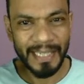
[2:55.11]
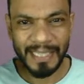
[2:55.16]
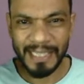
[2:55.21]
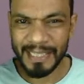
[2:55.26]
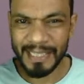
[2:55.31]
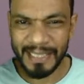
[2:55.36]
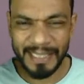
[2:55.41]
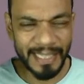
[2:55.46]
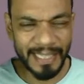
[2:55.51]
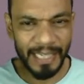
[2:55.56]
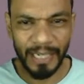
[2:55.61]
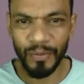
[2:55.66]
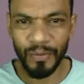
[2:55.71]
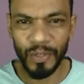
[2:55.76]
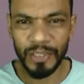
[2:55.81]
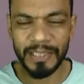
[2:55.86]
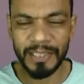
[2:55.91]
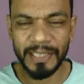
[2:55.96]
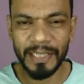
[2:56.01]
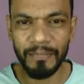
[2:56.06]
In a single
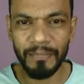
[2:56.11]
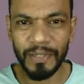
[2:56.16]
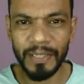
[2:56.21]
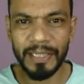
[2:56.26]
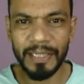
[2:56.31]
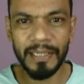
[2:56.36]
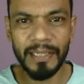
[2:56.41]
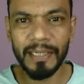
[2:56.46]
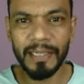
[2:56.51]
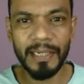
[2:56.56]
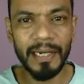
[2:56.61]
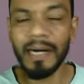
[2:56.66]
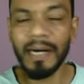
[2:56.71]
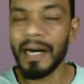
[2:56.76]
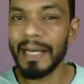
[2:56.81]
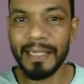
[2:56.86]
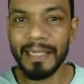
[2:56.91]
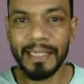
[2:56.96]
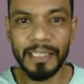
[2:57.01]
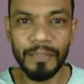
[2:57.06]
word summary,
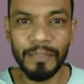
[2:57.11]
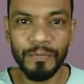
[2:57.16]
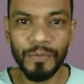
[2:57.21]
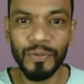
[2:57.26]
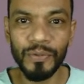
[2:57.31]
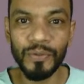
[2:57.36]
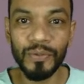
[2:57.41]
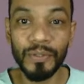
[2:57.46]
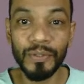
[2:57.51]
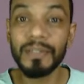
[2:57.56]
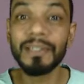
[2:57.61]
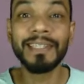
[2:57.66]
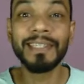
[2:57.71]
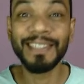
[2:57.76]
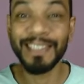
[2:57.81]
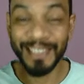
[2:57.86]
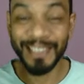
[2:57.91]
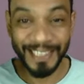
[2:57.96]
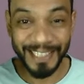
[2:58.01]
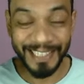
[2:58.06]
I can give you,
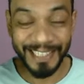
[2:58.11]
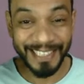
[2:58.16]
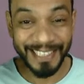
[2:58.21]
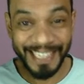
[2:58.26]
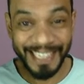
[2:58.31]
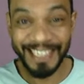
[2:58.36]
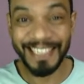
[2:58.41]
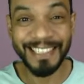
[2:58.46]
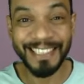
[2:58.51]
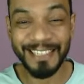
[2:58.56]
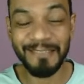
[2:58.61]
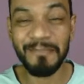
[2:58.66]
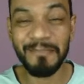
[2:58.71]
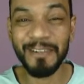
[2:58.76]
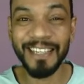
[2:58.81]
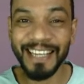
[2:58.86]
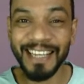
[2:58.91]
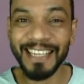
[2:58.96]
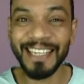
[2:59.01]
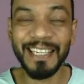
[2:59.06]
in a single sentence
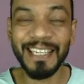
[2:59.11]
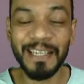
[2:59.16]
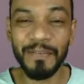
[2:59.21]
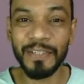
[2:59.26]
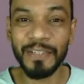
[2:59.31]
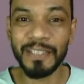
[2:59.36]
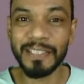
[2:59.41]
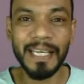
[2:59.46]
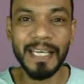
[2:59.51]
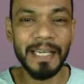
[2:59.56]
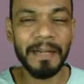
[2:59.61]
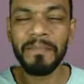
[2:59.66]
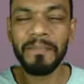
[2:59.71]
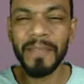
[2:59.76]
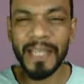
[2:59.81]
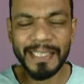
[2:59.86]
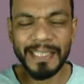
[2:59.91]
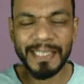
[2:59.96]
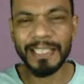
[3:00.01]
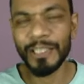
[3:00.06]
summary, I can give you is that
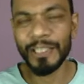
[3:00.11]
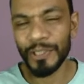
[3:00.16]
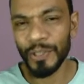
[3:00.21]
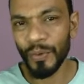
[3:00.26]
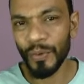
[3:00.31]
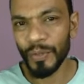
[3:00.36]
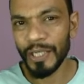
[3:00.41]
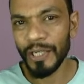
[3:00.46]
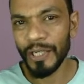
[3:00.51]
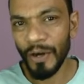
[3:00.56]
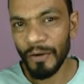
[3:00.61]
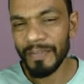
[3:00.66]
it's a story of a